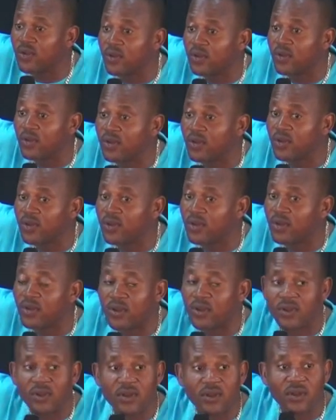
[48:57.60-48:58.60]

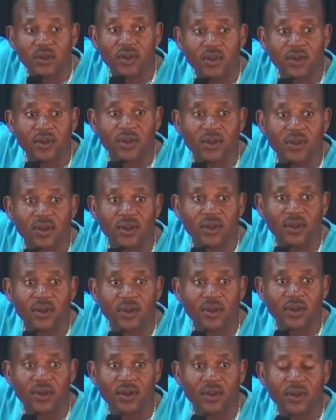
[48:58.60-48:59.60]

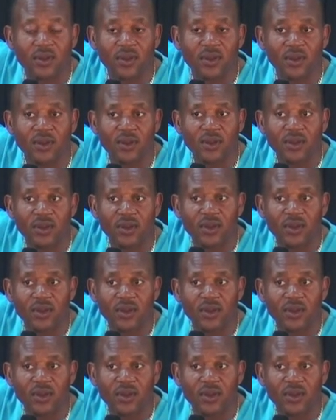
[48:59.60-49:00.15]
Nothing is said.